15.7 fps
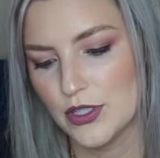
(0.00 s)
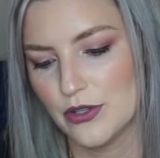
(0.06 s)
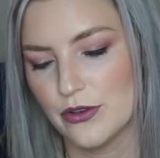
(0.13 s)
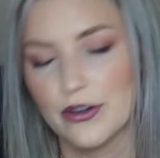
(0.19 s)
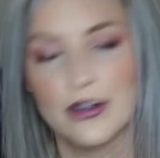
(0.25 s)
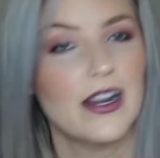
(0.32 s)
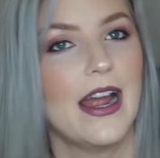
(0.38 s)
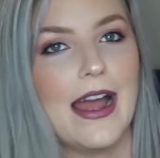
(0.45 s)

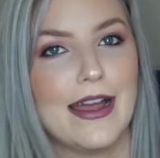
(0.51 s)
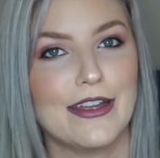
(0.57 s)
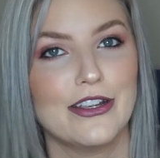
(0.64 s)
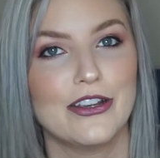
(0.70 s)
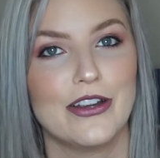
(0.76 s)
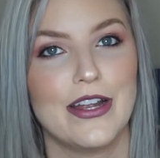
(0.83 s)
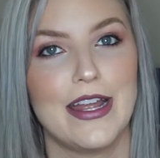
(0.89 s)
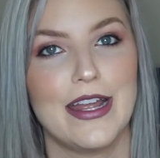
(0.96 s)
you're at
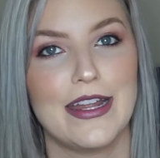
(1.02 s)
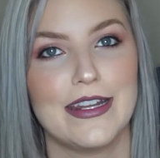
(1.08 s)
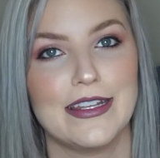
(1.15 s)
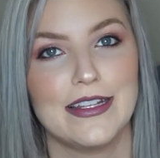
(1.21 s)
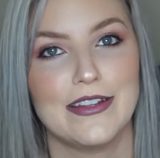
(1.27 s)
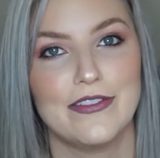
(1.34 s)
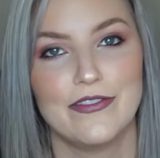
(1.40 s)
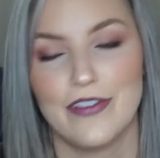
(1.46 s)
your
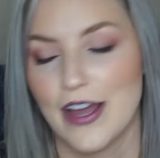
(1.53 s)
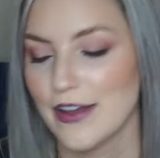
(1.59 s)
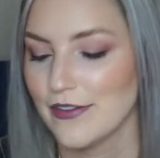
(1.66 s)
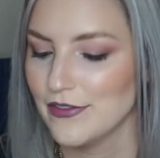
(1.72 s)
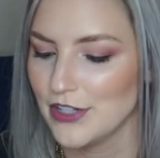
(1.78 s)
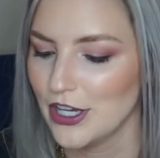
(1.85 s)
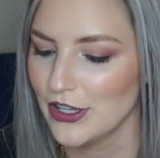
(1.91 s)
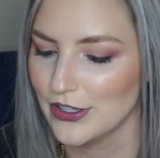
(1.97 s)

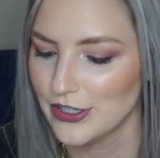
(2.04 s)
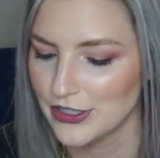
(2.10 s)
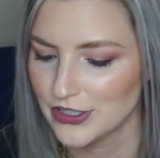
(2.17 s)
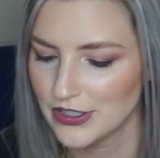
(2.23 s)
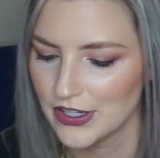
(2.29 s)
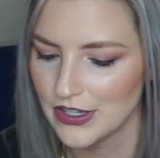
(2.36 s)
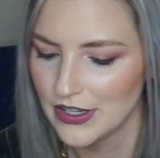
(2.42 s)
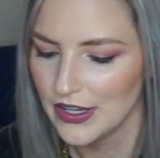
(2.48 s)
$85.